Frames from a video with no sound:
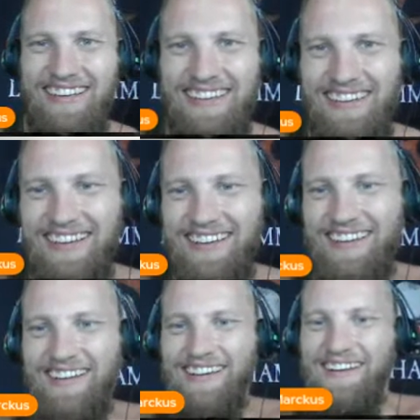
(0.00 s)
Yeah,
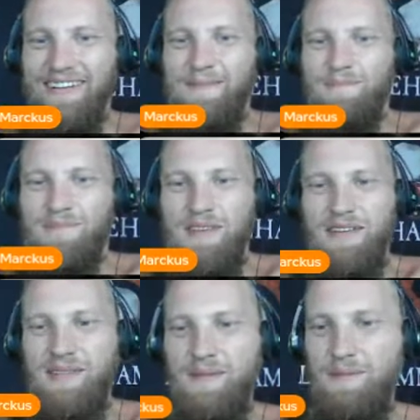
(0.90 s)

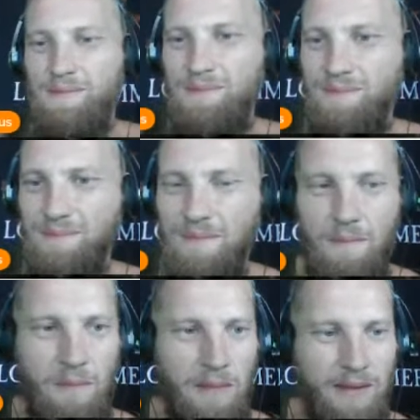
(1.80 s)
it may be small but
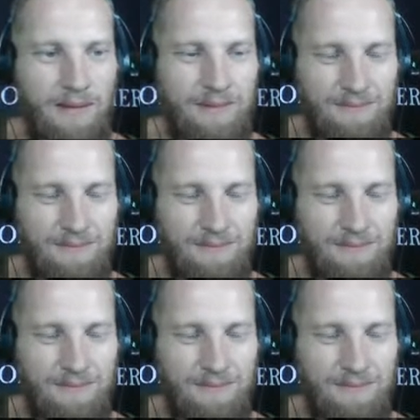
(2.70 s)
mighty.